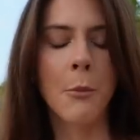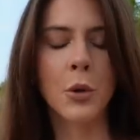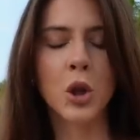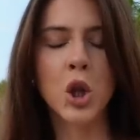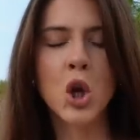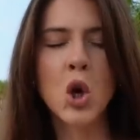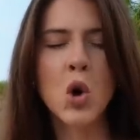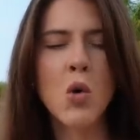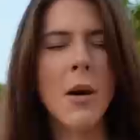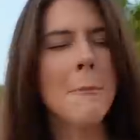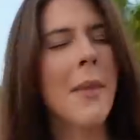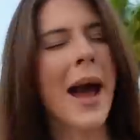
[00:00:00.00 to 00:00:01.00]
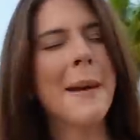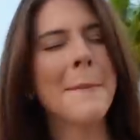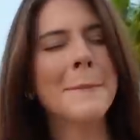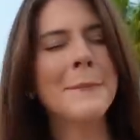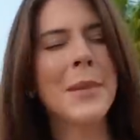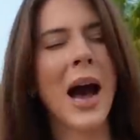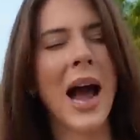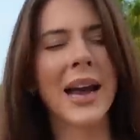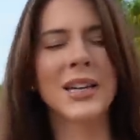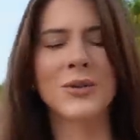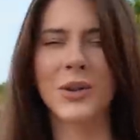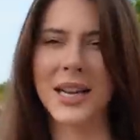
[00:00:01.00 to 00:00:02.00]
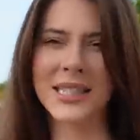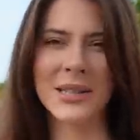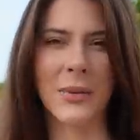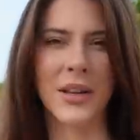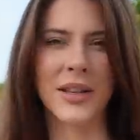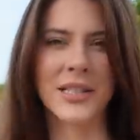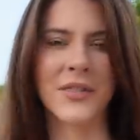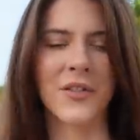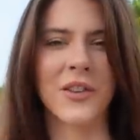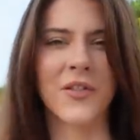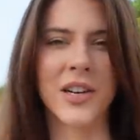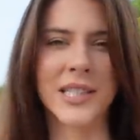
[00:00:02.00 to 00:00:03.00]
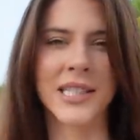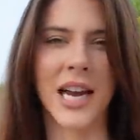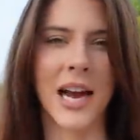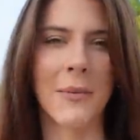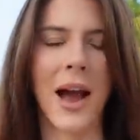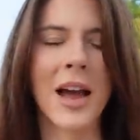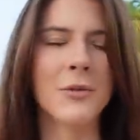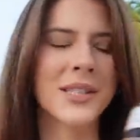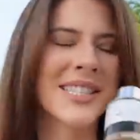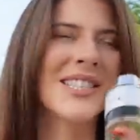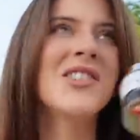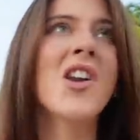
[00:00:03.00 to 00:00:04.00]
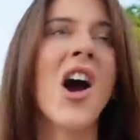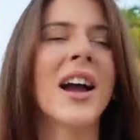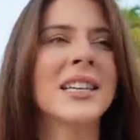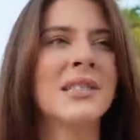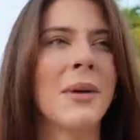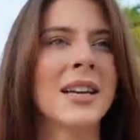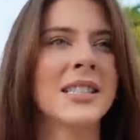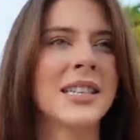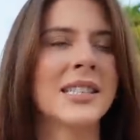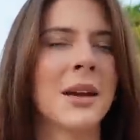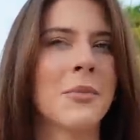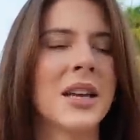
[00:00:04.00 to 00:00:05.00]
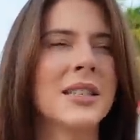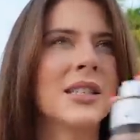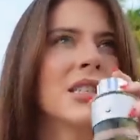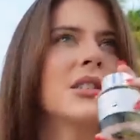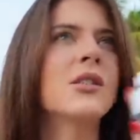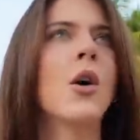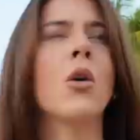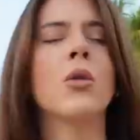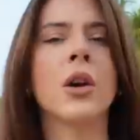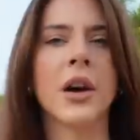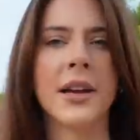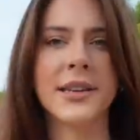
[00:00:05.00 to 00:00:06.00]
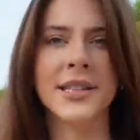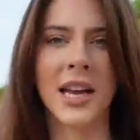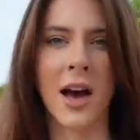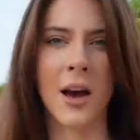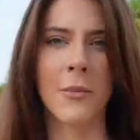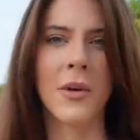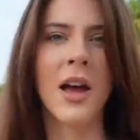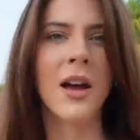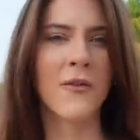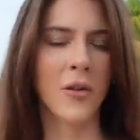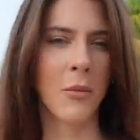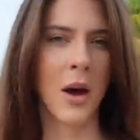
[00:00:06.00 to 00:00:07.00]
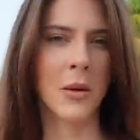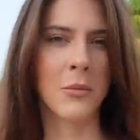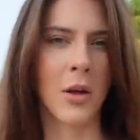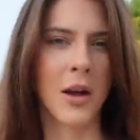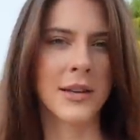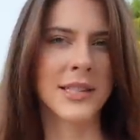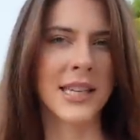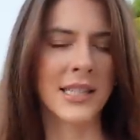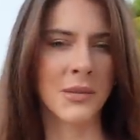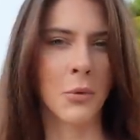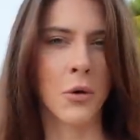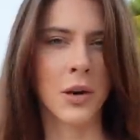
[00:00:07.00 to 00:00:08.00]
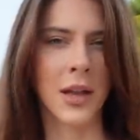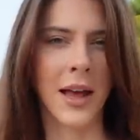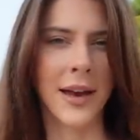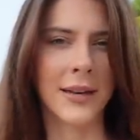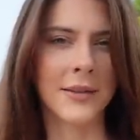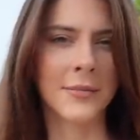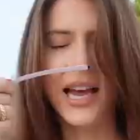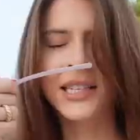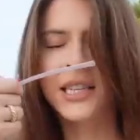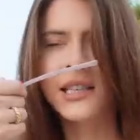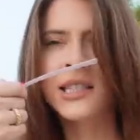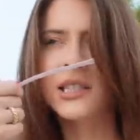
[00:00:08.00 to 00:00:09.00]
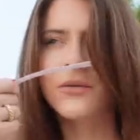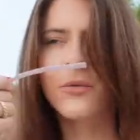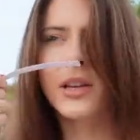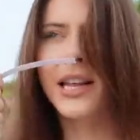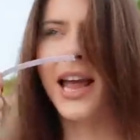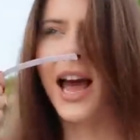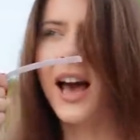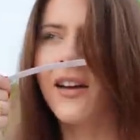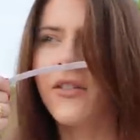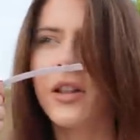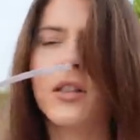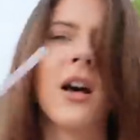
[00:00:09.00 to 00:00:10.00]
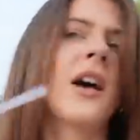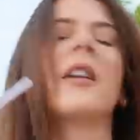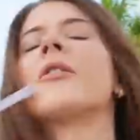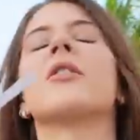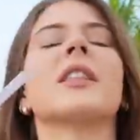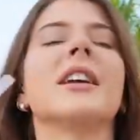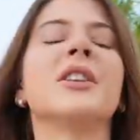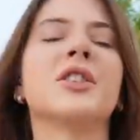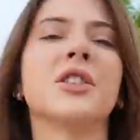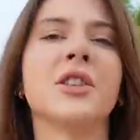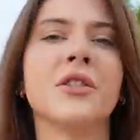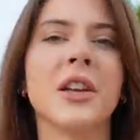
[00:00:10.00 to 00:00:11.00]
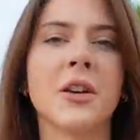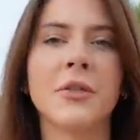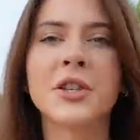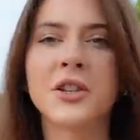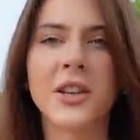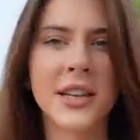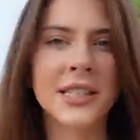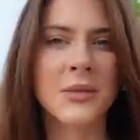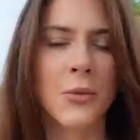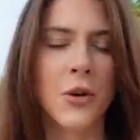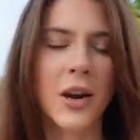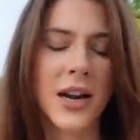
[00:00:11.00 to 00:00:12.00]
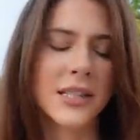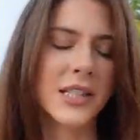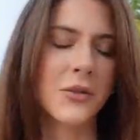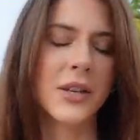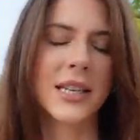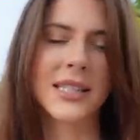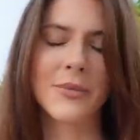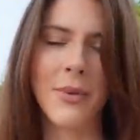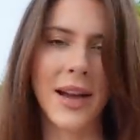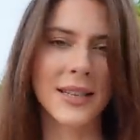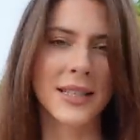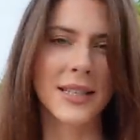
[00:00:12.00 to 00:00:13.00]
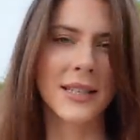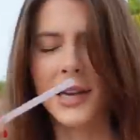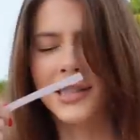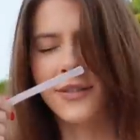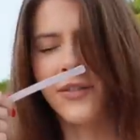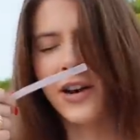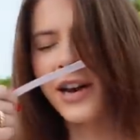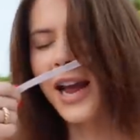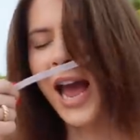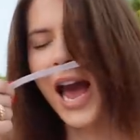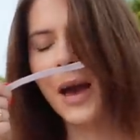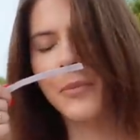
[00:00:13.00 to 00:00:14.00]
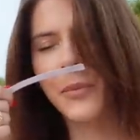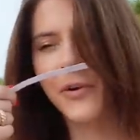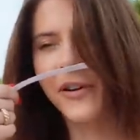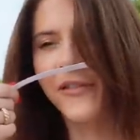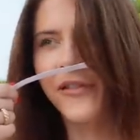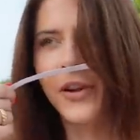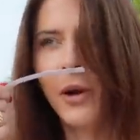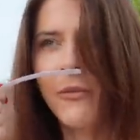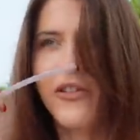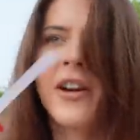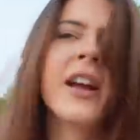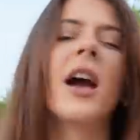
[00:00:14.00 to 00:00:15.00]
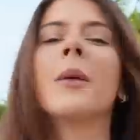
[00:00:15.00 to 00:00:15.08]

blew my mind when I smelled this for the first time. I was not expecting something so good to come from Montblanc's Explorer line. It doesn't really have a lot of relation to the original Explorer as you would expect. It's a very happy perfume, very